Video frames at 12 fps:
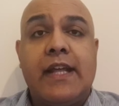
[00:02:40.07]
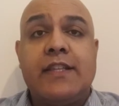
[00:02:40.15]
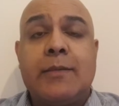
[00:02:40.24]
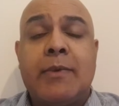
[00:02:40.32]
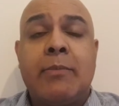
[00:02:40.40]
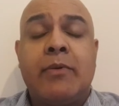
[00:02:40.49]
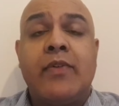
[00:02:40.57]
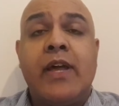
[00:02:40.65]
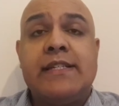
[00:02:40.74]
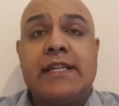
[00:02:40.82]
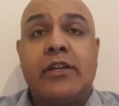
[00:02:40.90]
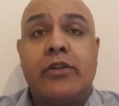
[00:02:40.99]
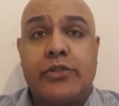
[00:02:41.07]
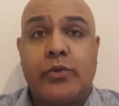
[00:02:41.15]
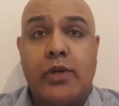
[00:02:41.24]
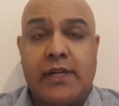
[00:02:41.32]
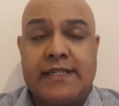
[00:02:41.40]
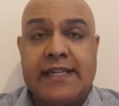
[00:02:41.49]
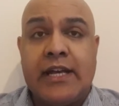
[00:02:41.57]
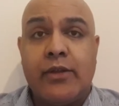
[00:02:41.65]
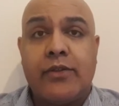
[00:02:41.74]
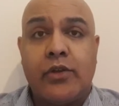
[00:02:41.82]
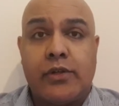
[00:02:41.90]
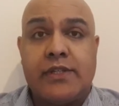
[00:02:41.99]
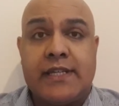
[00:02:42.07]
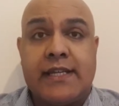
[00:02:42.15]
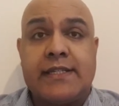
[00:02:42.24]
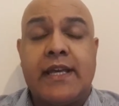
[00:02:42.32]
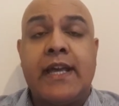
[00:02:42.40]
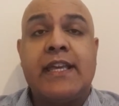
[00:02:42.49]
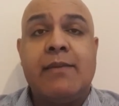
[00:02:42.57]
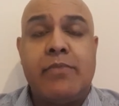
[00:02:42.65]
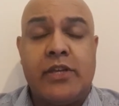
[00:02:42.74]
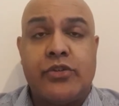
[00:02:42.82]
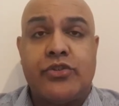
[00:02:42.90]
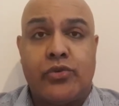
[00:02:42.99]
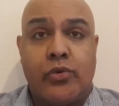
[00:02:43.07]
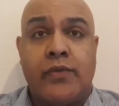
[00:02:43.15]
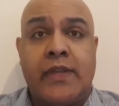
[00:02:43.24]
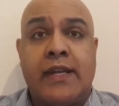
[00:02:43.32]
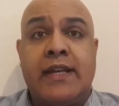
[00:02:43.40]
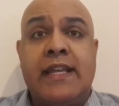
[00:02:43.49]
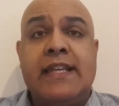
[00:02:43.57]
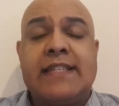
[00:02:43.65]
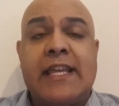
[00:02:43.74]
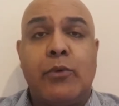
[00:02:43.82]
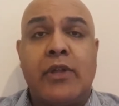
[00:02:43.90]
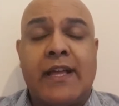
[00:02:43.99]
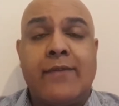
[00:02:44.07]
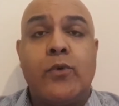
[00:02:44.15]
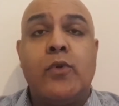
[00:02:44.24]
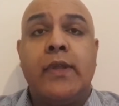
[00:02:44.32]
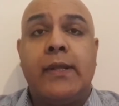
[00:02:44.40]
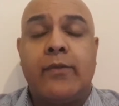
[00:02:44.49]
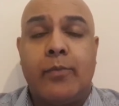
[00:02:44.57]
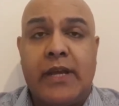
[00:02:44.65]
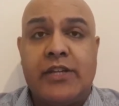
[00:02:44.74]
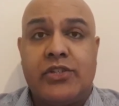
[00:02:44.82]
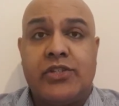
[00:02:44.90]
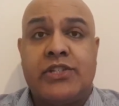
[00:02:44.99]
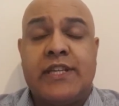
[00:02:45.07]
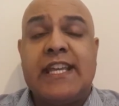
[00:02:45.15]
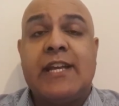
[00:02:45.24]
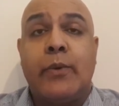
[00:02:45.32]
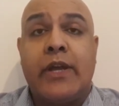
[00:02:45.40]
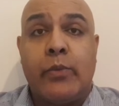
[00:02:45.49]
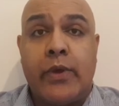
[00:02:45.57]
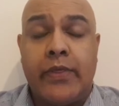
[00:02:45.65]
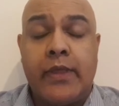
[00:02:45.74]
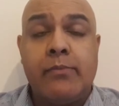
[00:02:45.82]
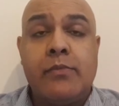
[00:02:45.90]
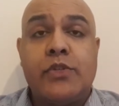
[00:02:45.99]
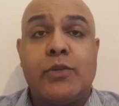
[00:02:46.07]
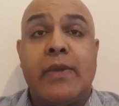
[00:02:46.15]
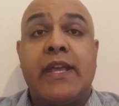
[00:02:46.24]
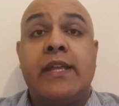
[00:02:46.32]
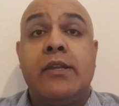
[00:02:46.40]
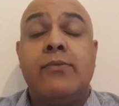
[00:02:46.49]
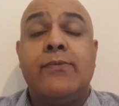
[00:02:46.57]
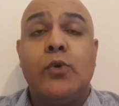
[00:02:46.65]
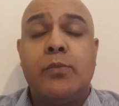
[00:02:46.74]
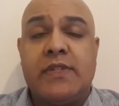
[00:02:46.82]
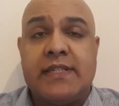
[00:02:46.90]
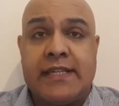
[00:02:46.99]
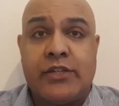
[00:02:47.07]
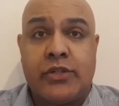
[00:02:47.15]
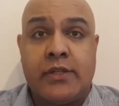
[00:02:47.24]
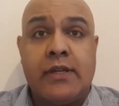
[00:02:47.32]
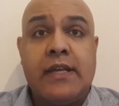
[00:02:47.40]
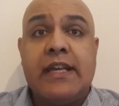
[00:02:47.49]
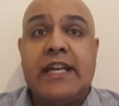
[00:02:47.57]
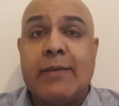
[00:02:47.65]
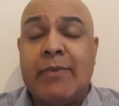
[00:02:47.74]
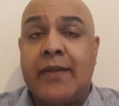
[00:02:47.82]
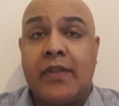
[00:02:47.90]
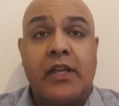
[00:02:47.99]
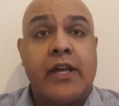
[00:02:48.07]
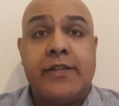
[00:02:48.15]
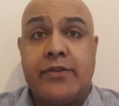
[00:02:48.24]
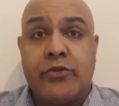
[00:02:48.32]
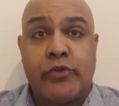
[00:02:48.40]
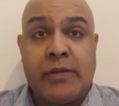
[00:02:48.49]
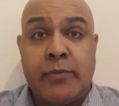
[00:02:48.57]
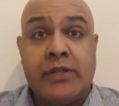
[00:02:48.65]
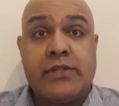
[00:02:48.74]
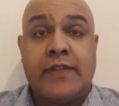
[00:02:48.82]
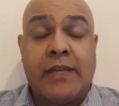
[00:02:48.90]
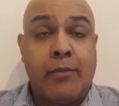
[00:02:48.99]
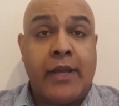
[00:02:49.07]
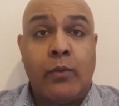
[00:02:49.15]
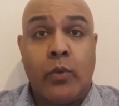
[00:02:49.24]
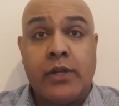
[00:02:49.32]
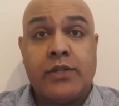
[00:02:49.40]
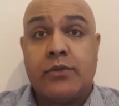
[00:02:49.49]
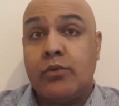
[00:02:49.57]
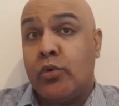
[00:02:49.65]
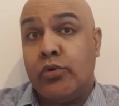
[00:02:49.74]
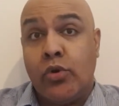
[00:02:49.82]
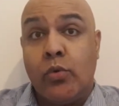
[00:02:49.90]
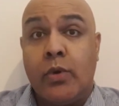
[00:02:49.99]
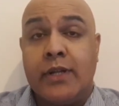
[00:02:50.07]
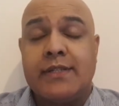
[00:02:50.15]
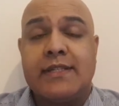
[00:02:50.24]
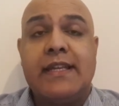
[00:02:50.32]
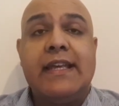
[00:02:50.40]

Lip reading: And so by providing good quality health content, I can be assured that at least they will have all the information to take away with them to make an informed decision about the kind of treatment they might want or not want,